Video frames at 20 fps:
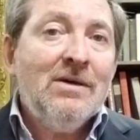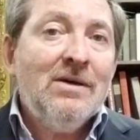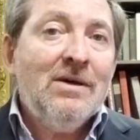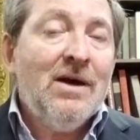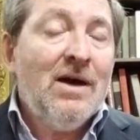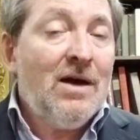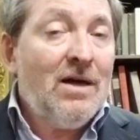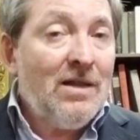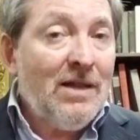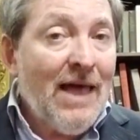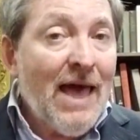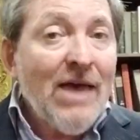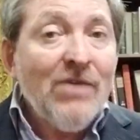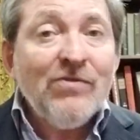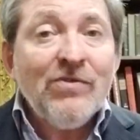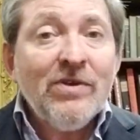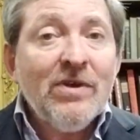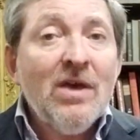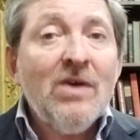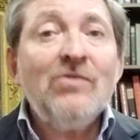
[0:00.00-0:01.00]
A
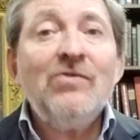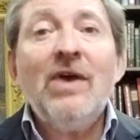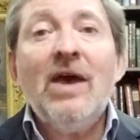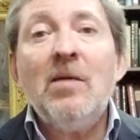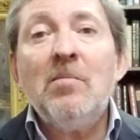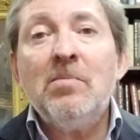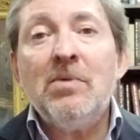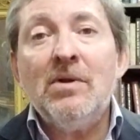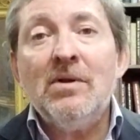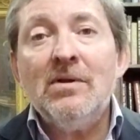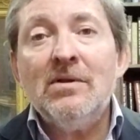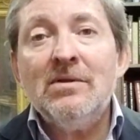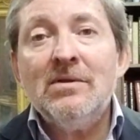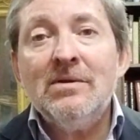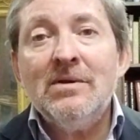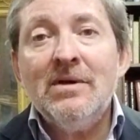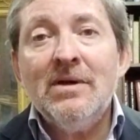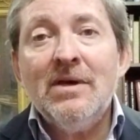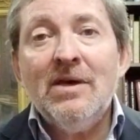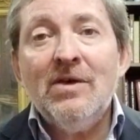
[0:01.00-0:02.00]
classic example
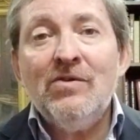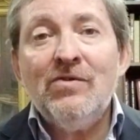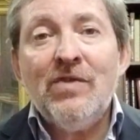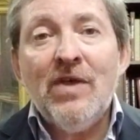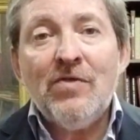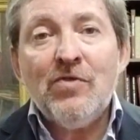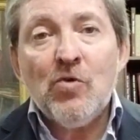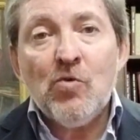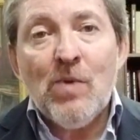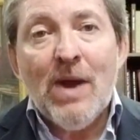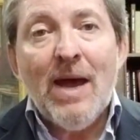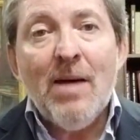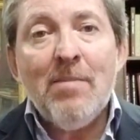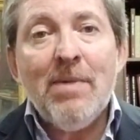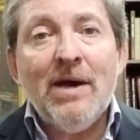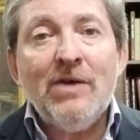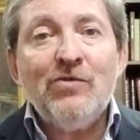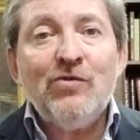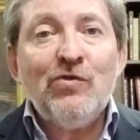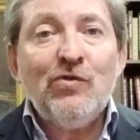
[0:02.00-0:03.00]
is that the
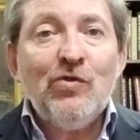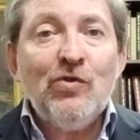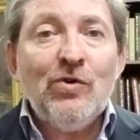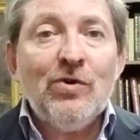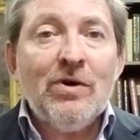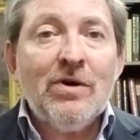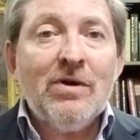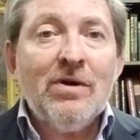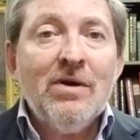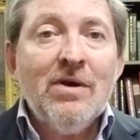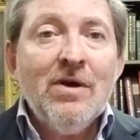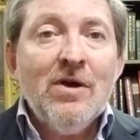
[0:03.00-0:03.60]
rabbis took